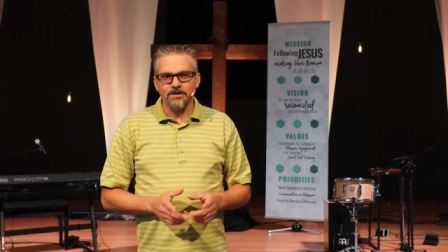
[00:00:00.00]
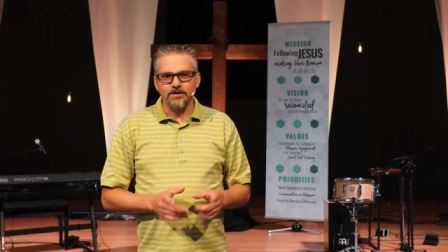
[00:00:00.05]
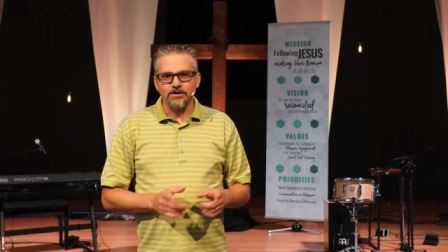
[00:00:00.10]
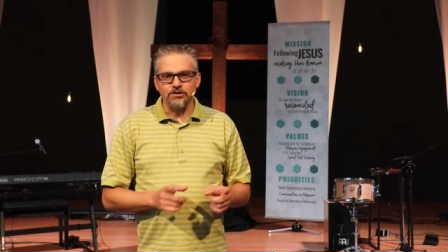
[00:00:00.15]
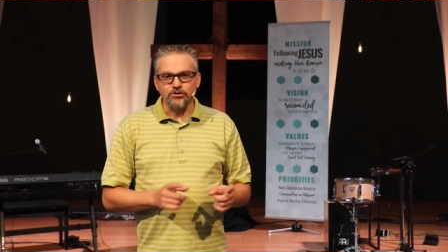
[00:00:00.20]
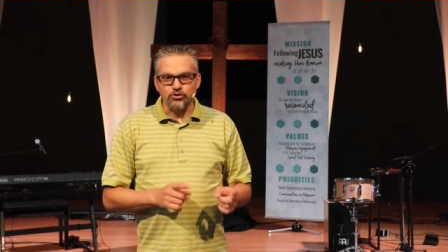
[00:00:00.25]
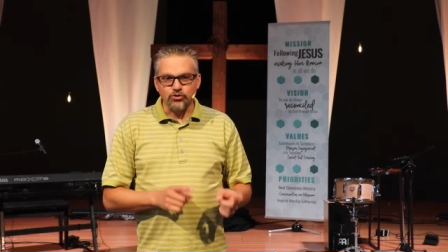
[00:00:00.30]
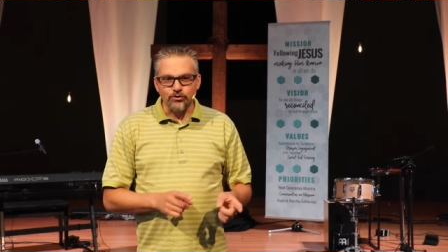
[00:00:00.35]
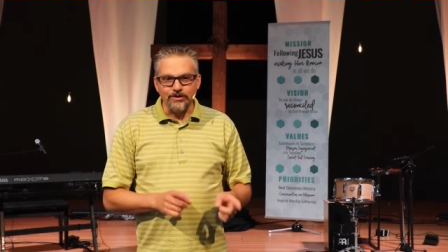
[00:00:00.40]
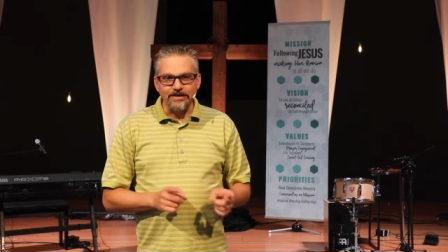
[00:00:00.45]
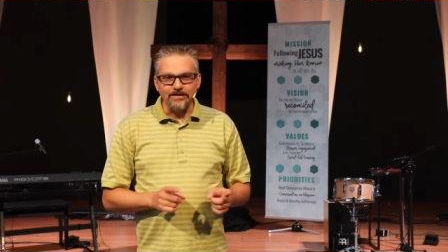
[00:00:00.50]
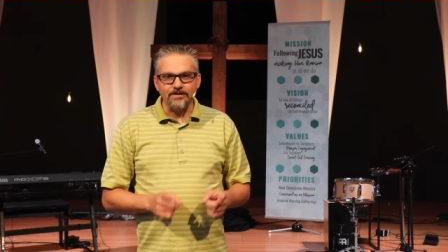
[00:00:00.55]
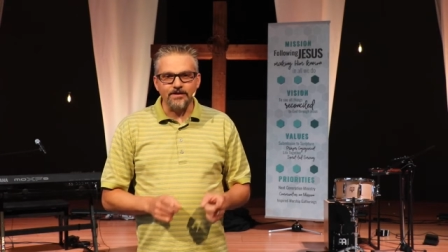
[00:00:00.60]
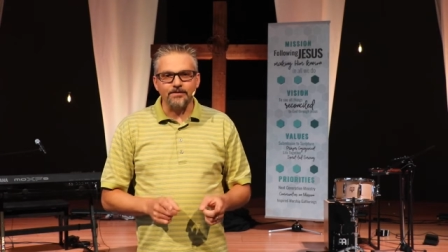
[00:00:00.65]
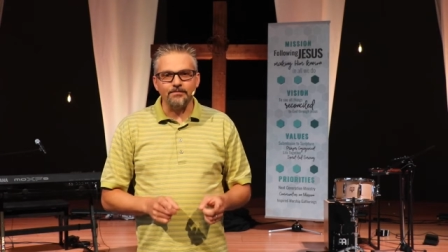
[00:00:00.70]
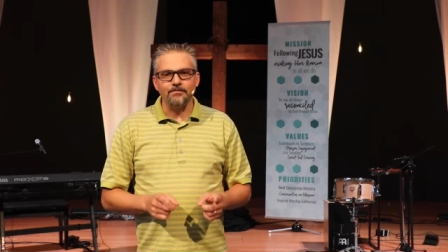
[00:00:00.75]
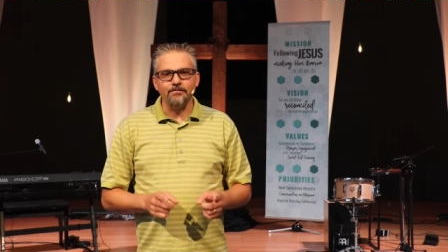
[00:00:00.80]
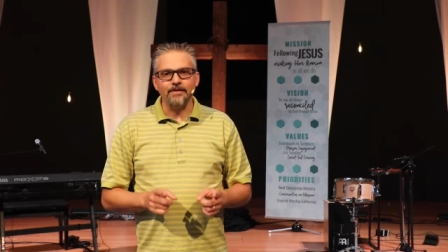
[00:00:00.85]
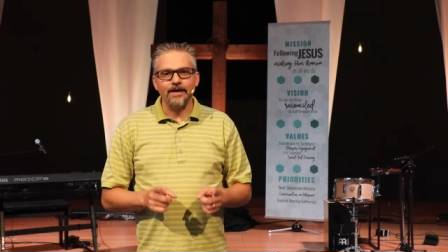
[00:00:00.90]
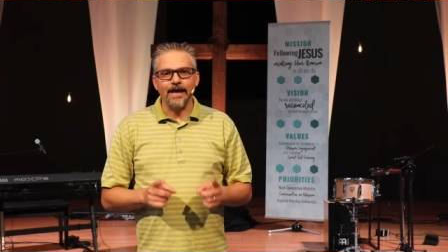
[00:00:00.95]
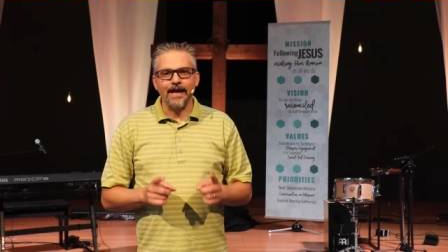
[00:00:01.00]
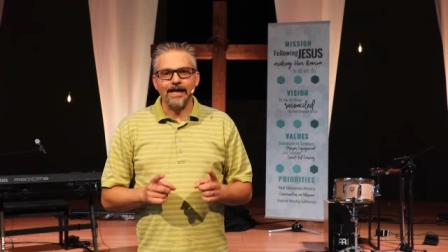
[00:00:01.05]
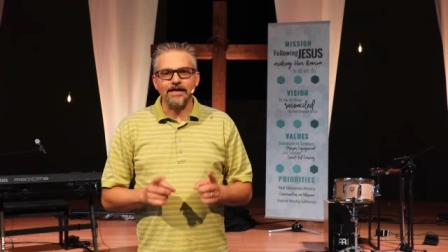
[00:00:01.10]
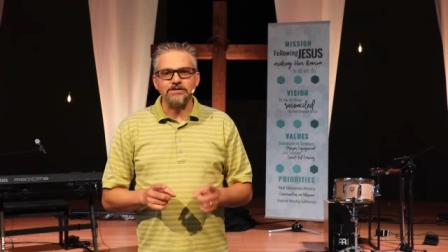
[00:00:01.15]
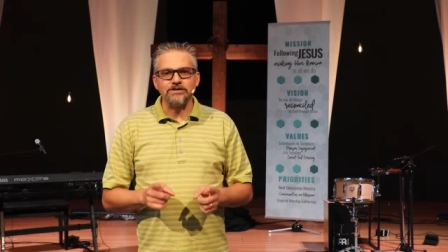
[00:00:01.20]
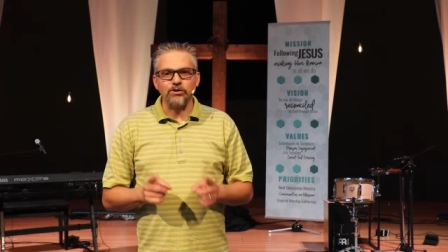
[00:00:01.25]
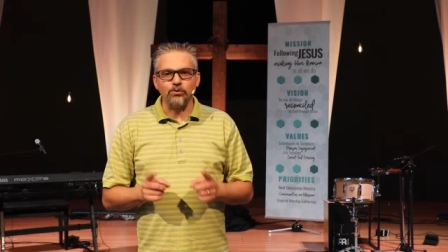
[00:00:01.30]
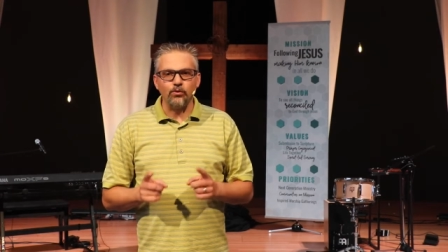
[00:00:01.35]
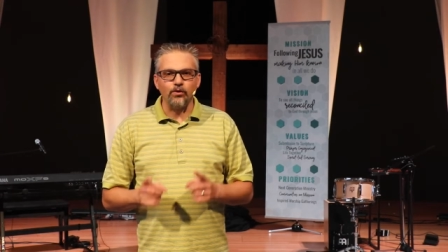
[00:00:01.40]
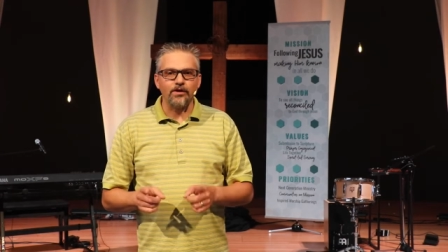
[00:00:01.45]
you treat them as
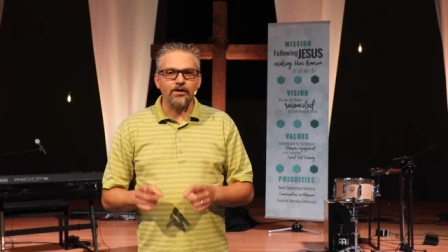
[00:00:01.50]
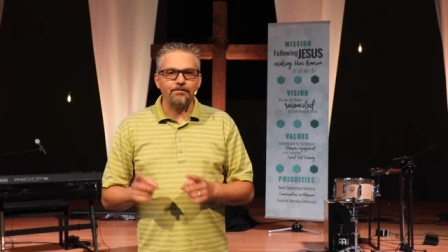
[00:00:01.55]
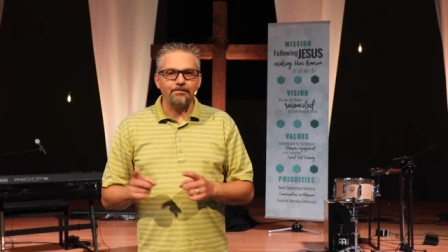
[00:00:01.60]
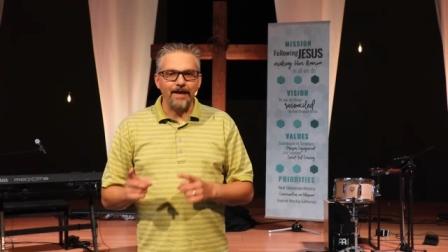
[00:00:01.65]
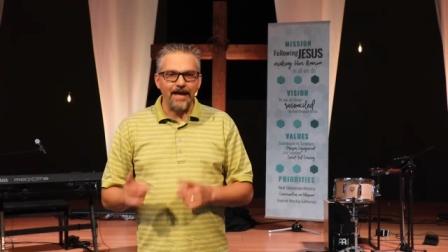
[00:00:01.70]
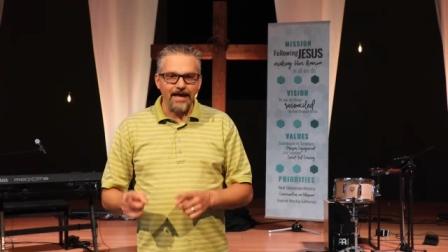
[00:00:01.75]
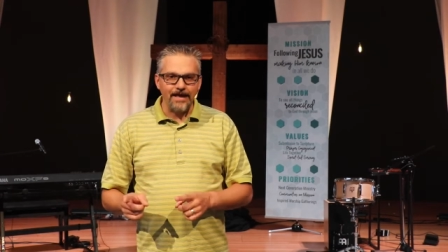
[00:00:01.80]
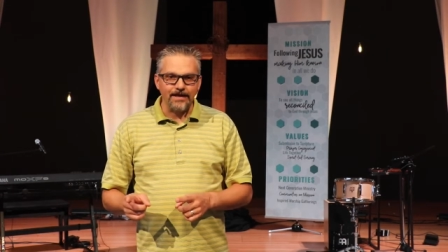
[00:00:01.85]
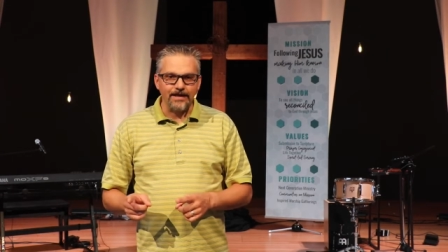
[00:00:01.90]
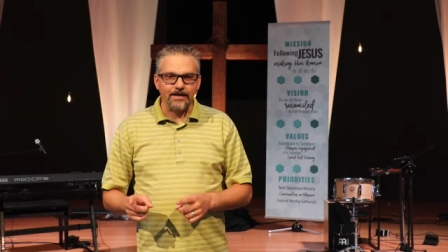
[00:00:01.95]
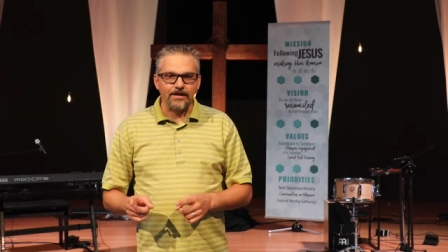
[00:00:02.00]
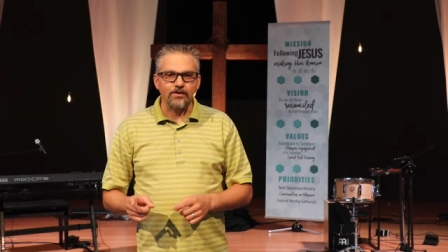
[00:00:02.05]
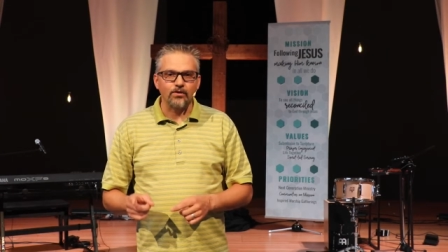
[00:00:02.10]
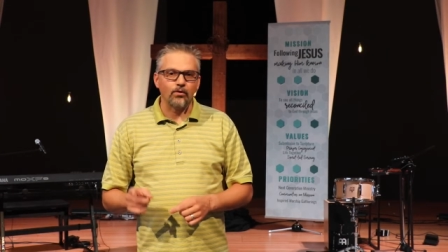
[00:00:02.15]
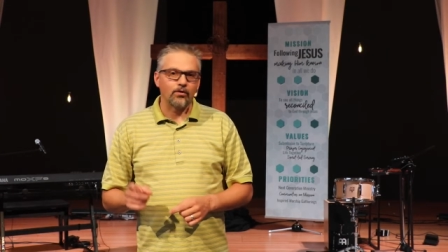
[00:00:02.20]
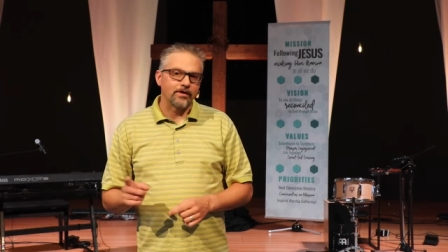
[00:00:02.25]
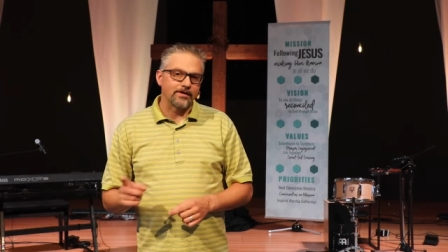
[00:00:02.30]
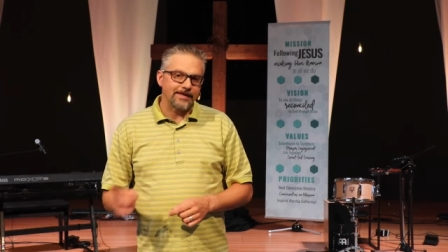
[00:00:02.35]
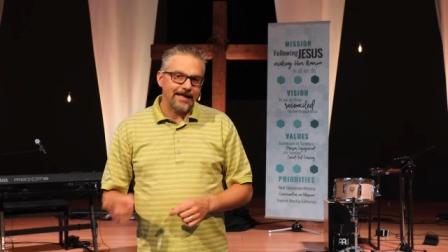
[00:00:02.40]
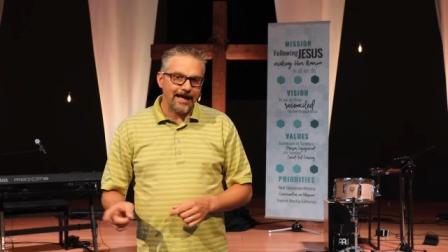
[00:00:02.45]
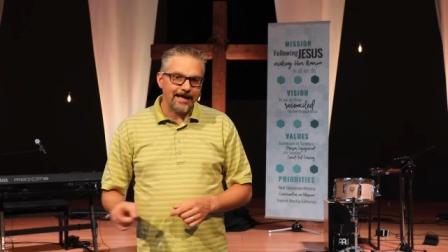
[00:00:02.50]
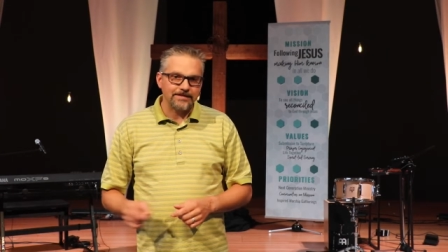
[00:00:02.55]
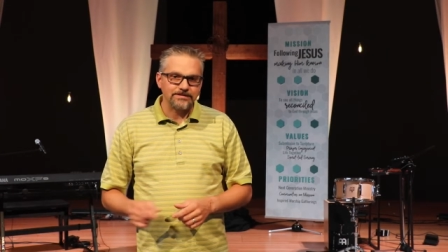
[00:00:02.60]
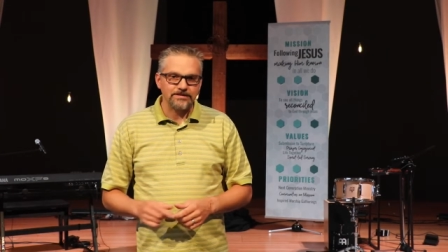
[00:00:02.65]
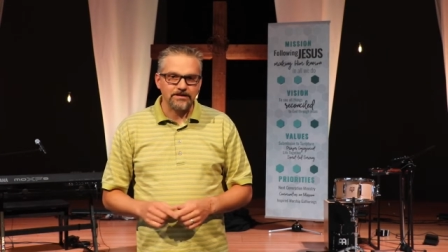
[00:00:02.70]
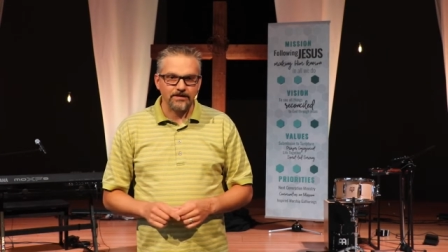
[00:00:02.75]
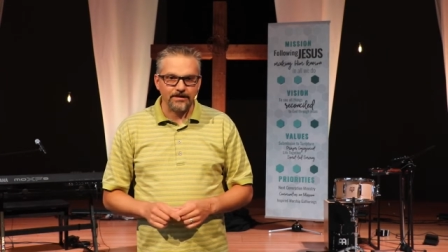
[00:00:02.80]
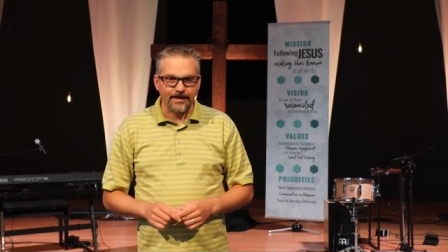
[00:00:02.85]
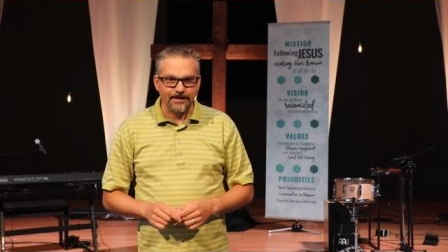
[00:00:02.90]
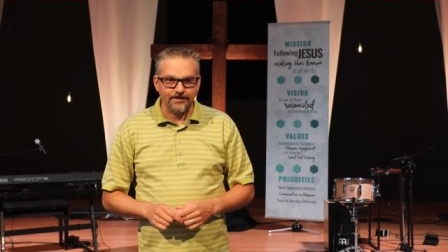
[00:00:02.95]
you would a pagan or a tax
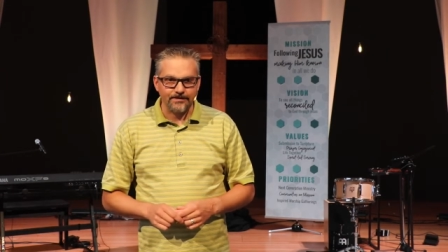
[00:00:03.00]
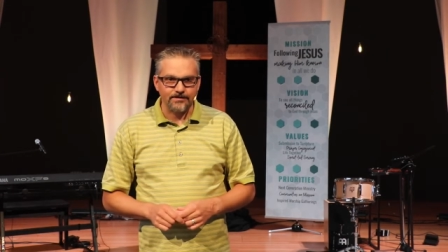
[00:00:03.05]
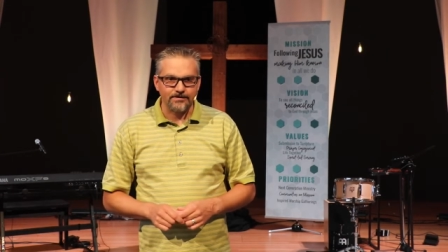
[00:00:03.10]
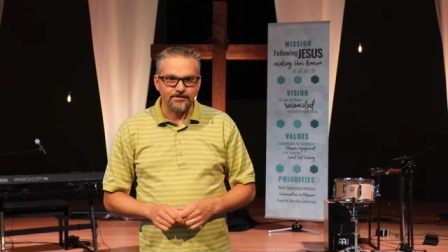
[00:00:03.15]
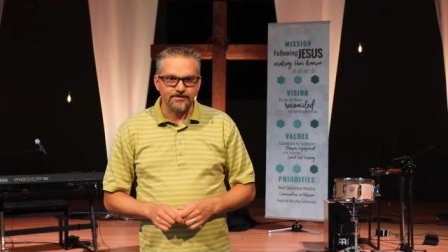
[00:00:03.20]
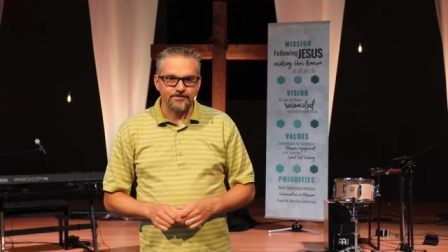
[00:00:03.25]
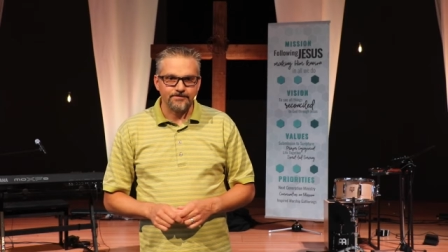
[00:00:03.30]
collector.